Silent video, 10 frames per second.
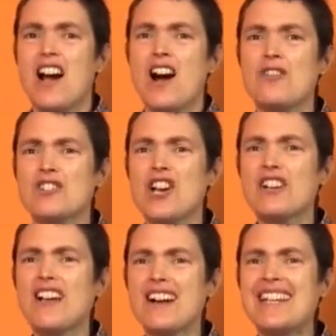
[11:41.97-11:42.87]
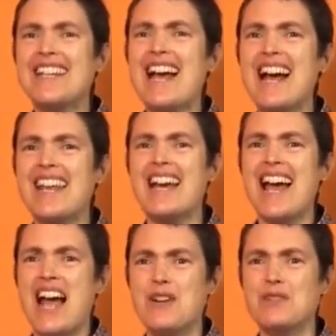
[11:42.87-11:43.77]
Old Joe Clark, he had
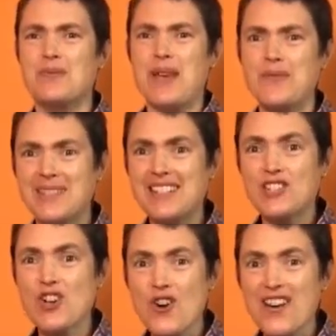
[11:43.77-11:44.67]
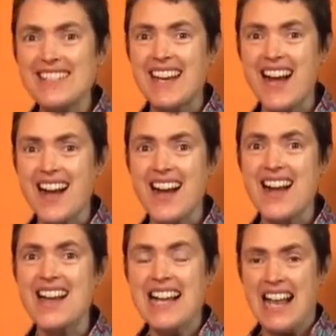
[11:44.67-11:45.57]
a house 15 stories
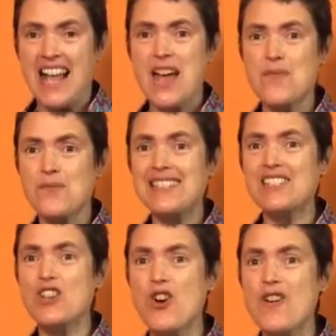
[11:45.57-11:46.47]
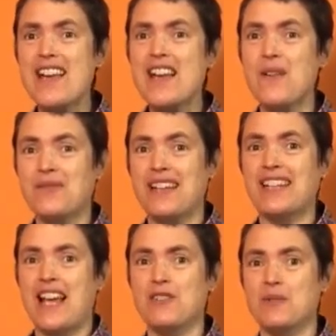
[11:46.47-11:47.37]
high. Every story of that
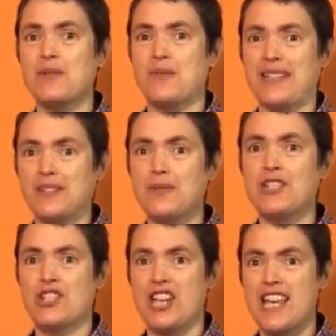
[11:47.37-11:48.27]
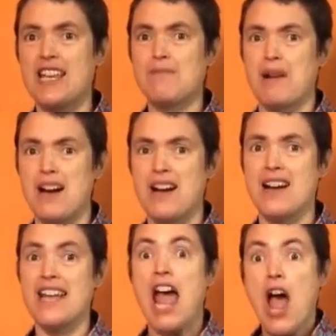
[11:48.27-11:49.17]
house was filled with chicken
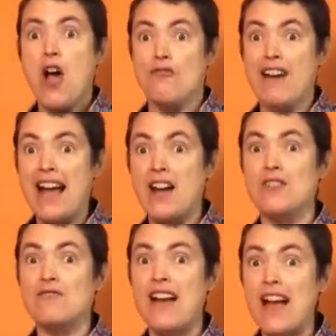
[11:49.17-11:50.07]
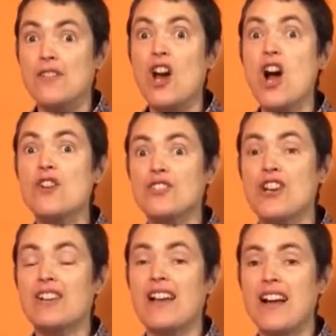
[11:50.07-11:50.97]
pie. Round and round, old
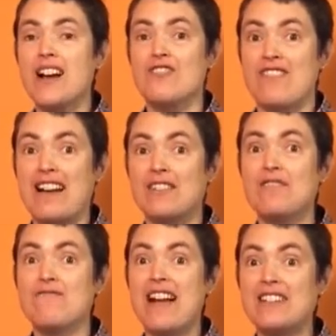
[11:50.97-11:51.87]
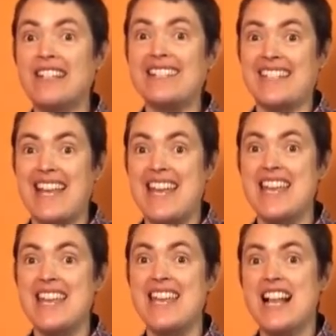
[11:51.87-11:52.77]
Joe Clark, round and round I
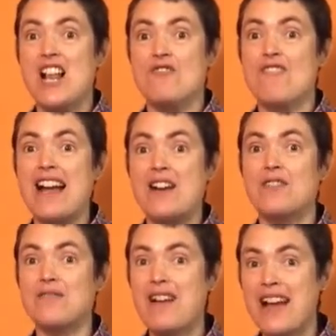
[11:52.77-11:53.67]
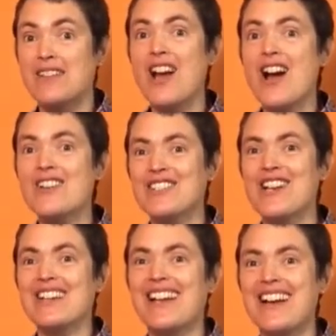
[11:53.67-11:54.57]
say. Round and round, old
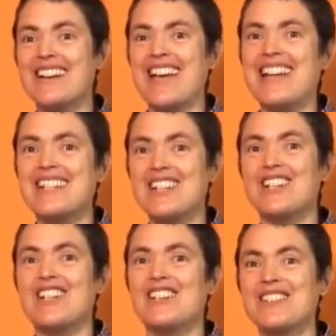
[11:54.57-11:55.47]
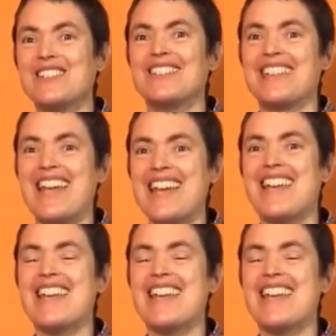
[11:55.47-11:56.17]
Joe Clark, ain't got long to stay.